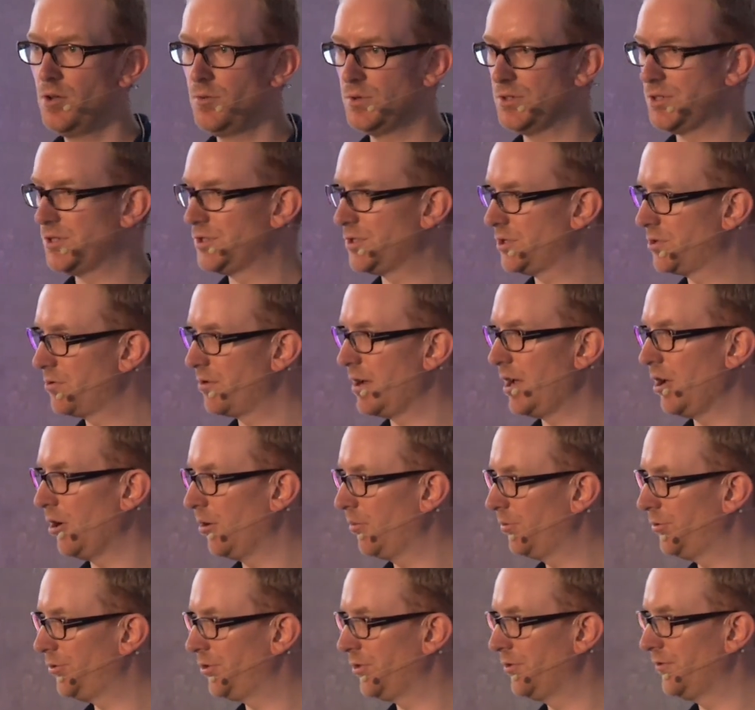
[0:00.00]
which is a great
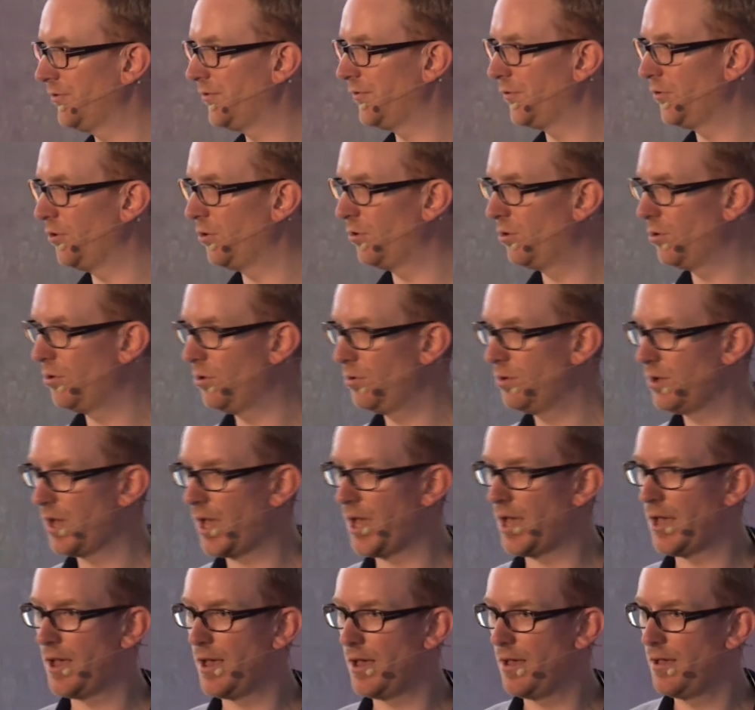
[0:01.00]
option for
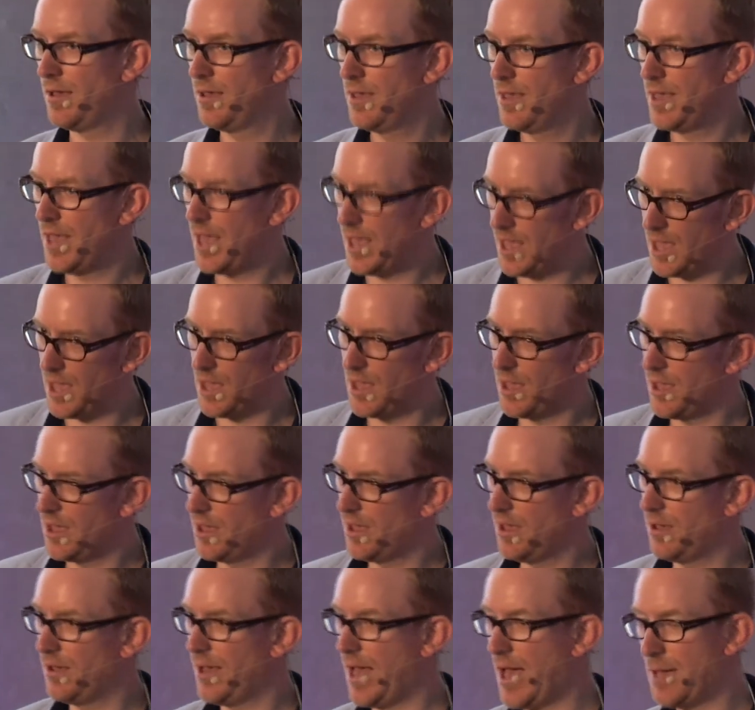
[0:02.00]

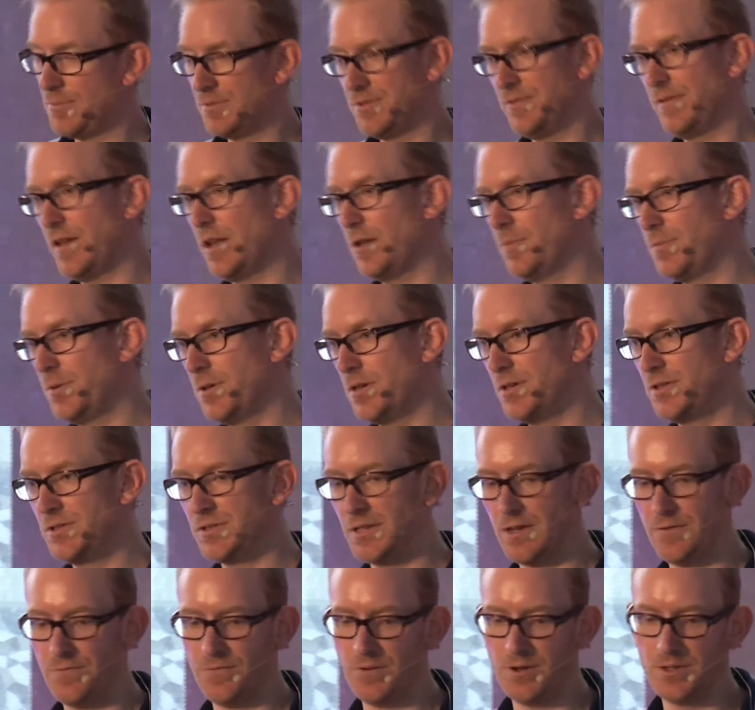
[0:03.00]
app developers,
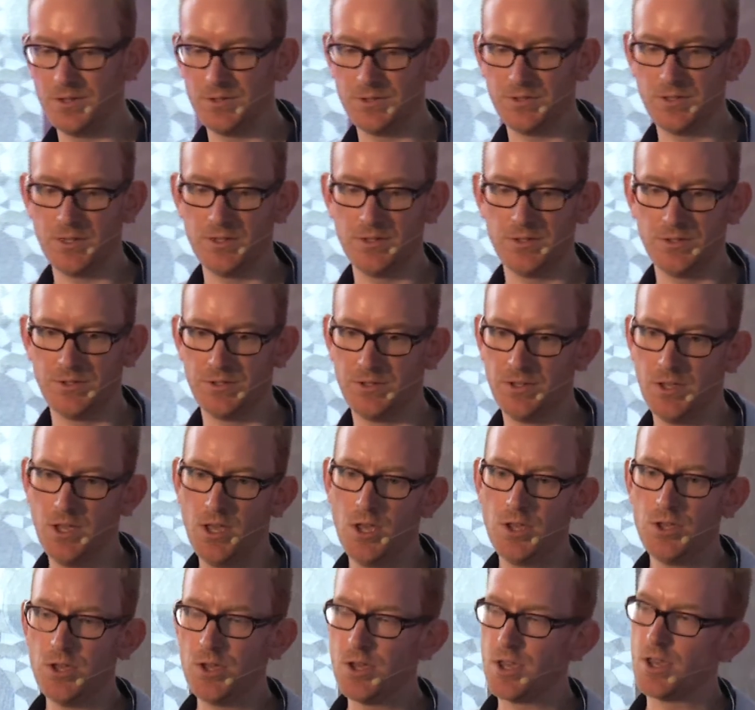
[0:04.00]
so for instance,
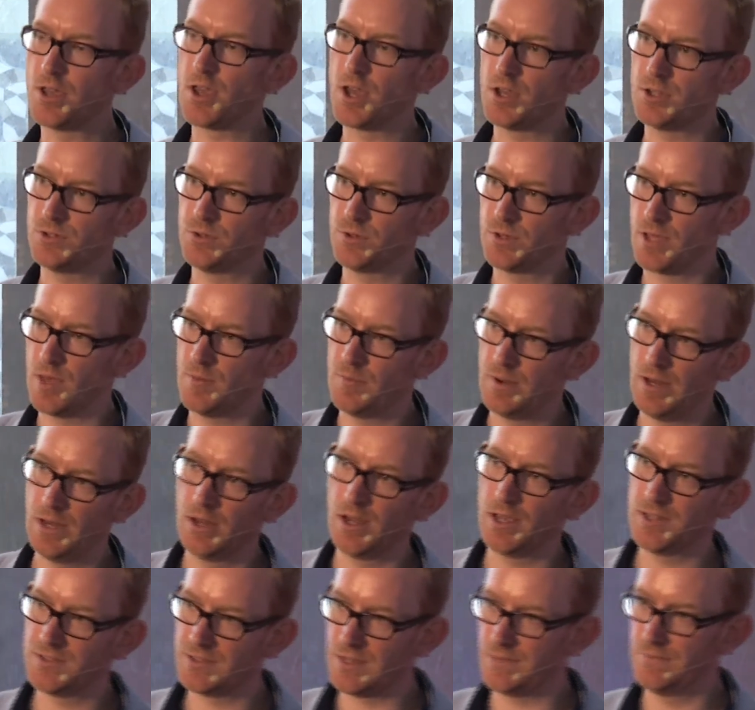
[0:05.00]
you could go to a company
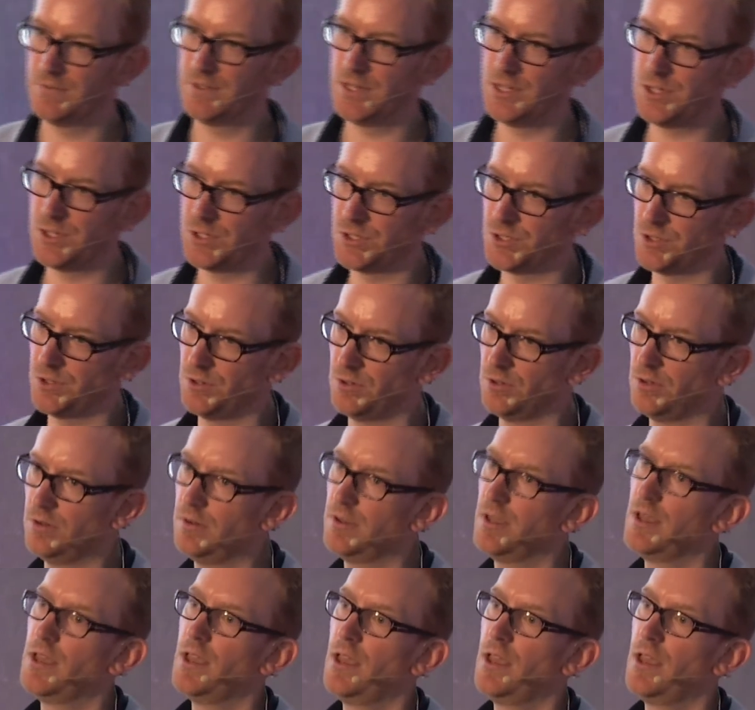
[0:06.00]
like 7 Digital,